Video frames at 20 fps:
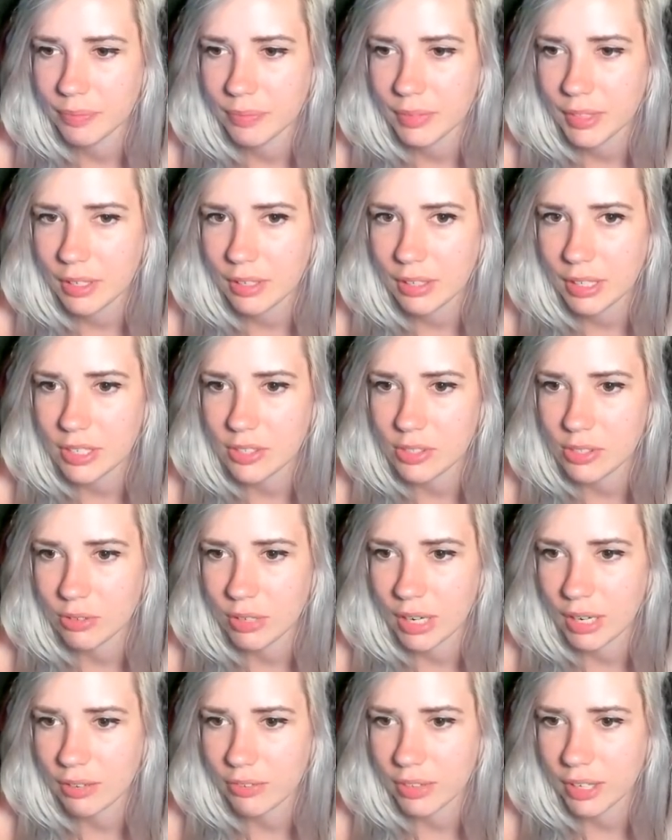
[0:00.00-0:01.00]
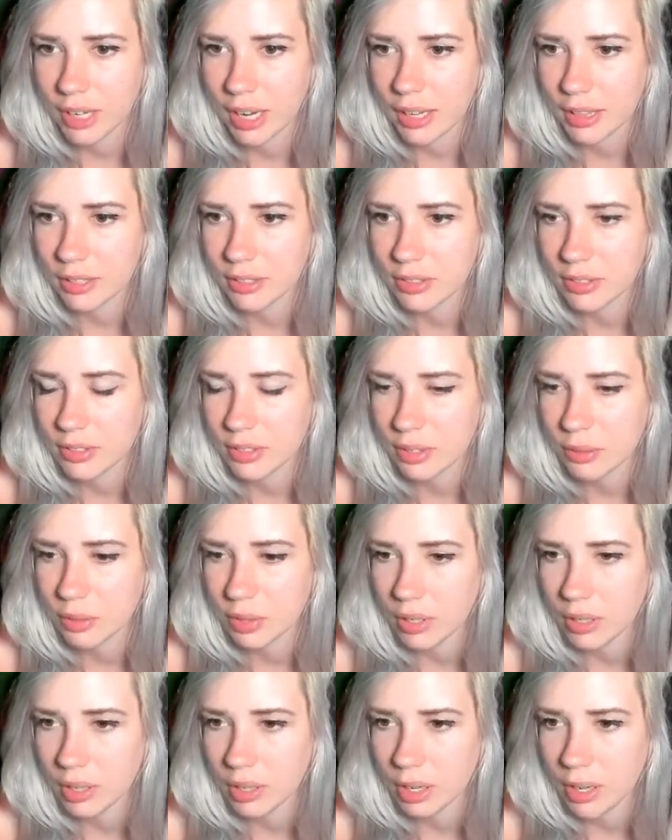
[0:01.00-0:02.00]
Little Easter egg of the island. So we're
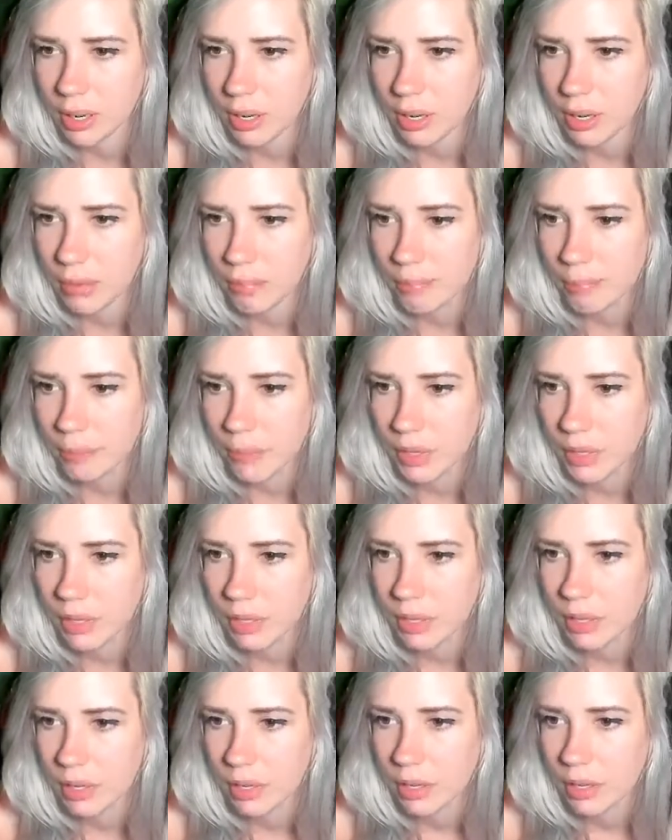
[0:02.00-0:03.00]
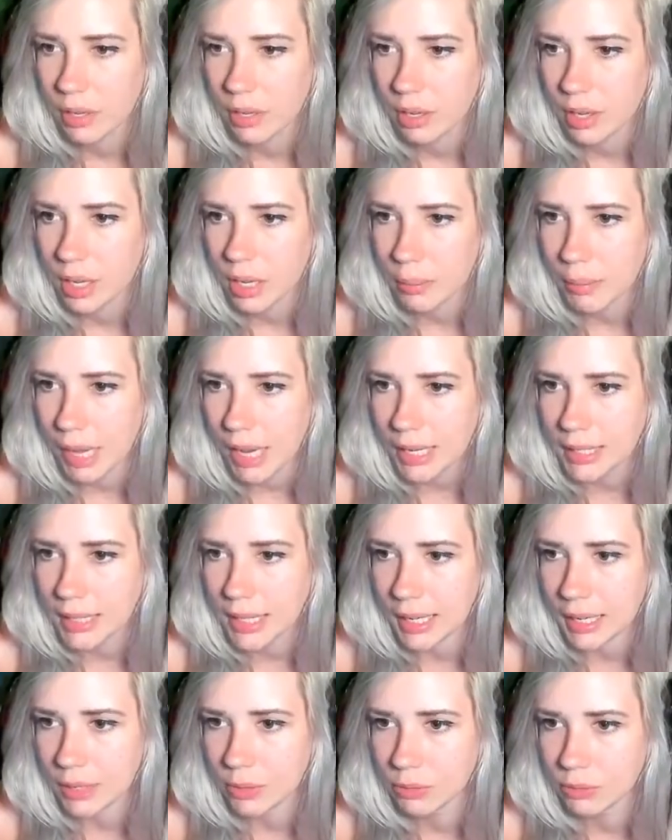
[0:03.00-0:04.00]
gonna come back
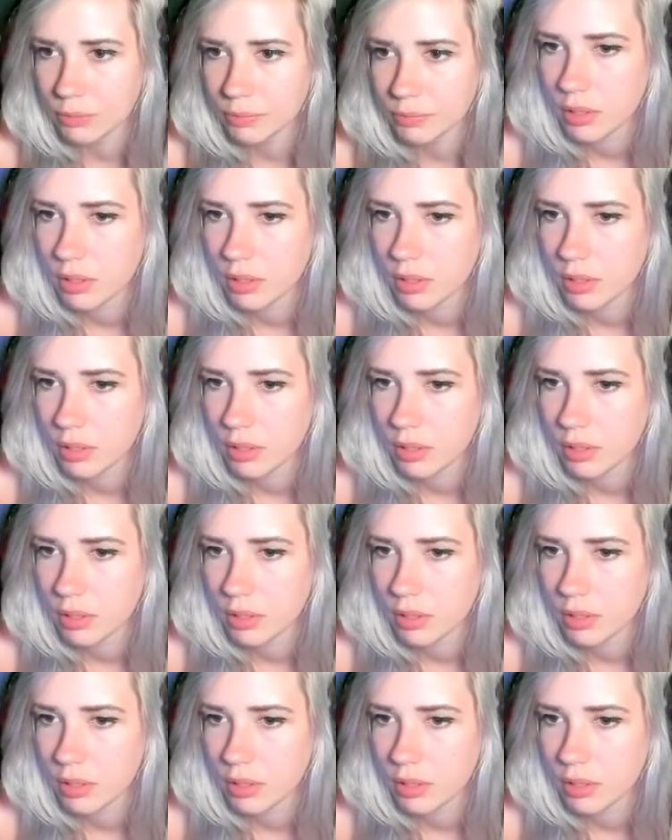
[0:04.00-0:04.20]
down.